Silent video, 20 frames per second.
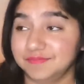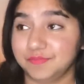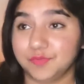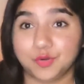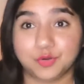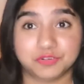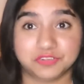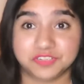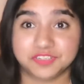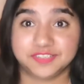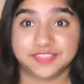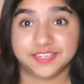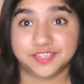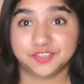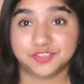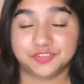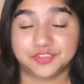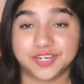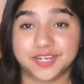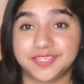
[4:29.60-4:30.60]
or just in
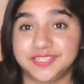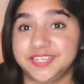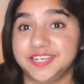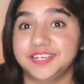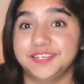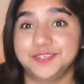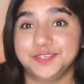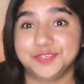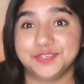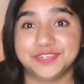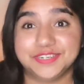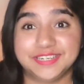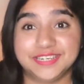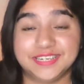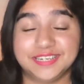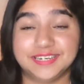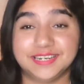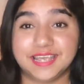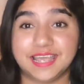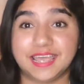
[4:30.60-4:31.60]
Australia. You
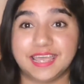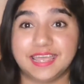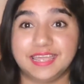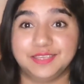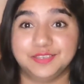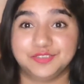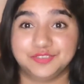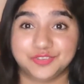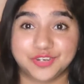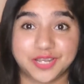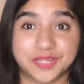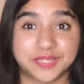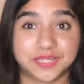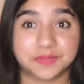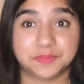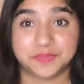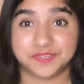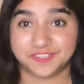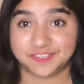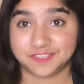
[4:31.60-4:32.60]
need an
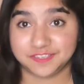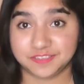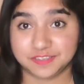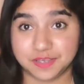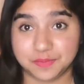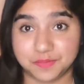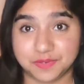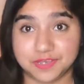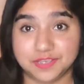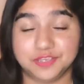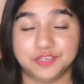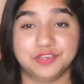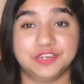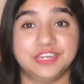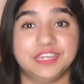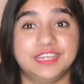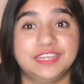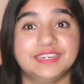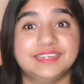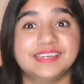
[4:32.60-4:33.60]
Australian business number. You
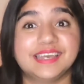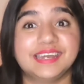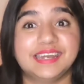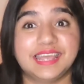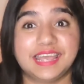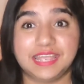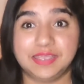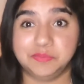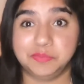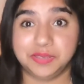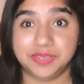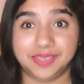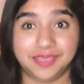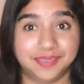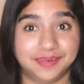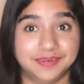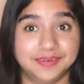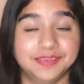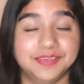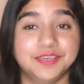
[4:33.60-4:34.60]
need an
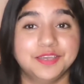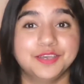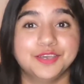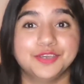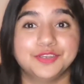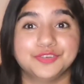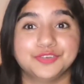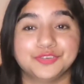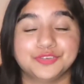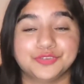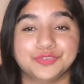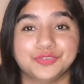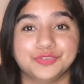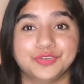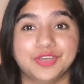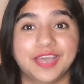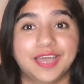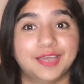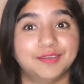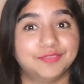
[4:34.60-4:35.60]
ABN
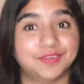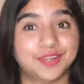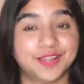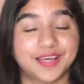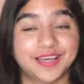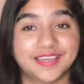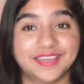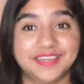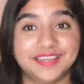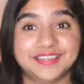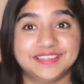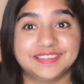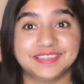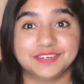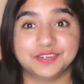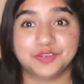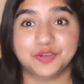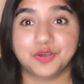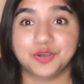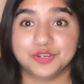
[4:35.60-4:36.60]
to have clients
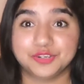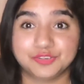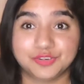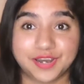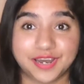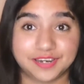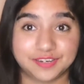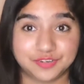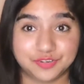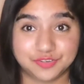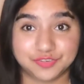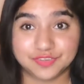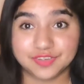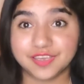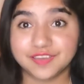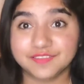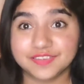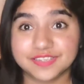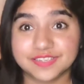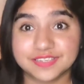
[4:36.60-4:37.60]
and contract your
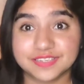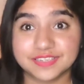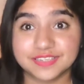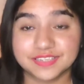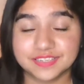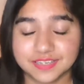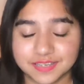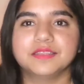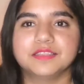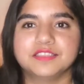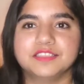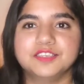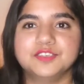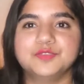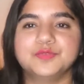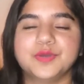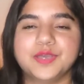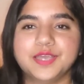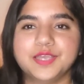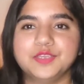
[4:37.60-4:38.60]
services. This
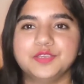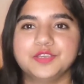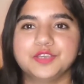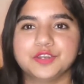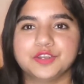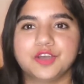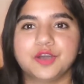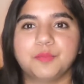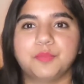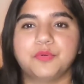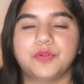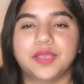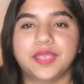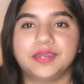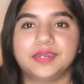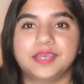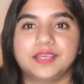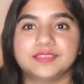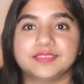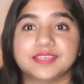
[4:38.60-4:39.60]
way you can
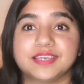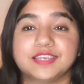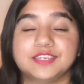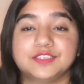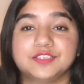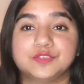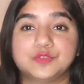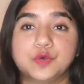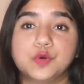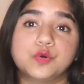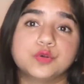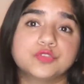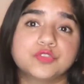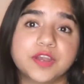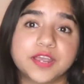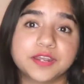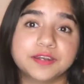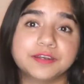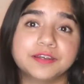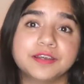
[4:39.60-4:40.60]
operate as a sole
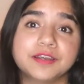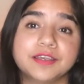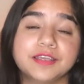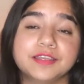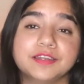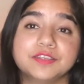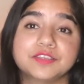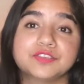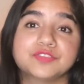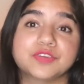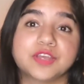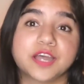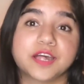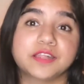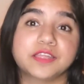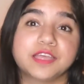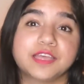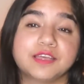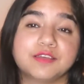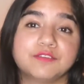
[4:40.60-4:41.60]
trader in
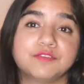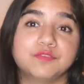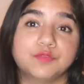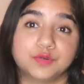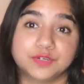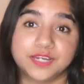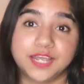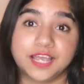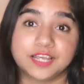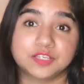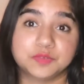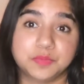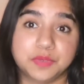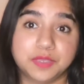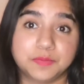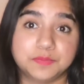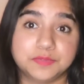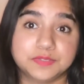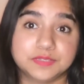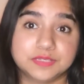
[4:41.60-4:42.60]
Australia for tax
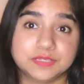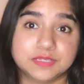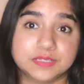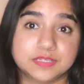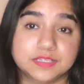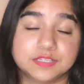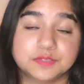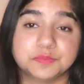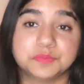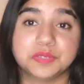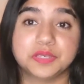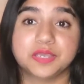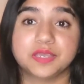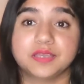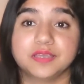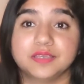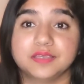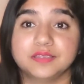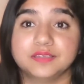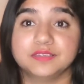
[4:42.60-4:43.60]
purposes
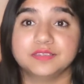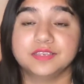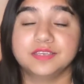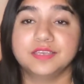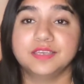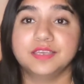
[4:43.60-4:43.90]
because